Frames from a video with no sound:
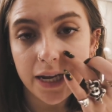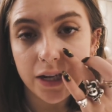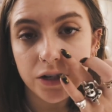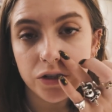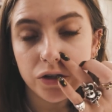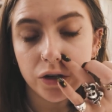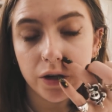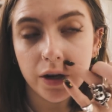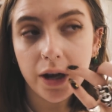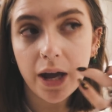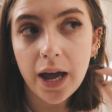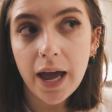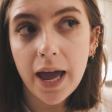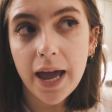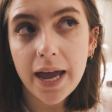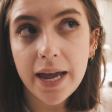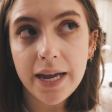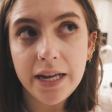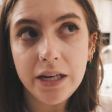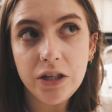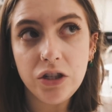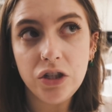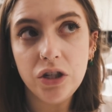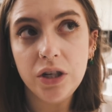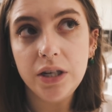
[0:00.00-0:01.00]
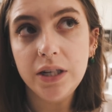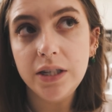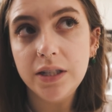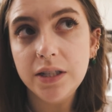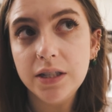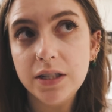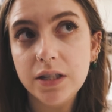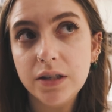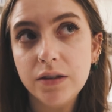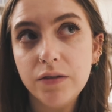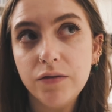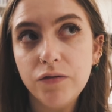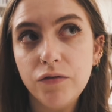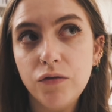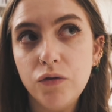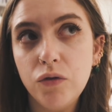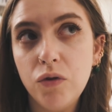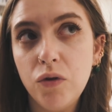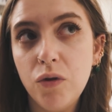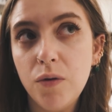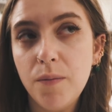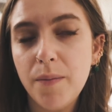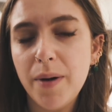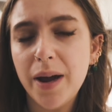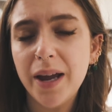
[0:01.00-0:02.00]
it took ages
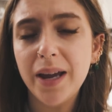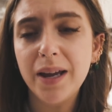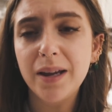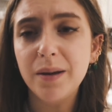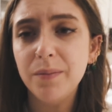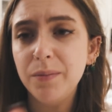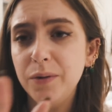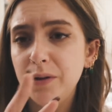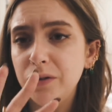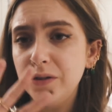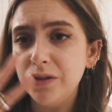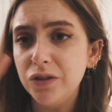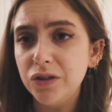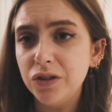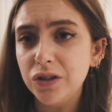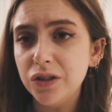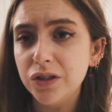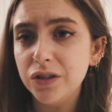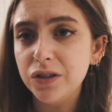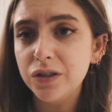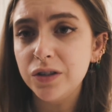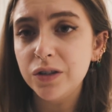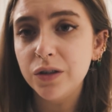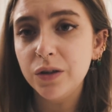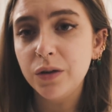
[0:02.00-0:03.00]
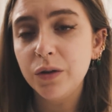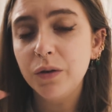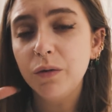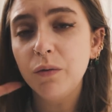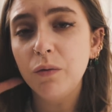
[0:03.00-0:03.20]
for my computer just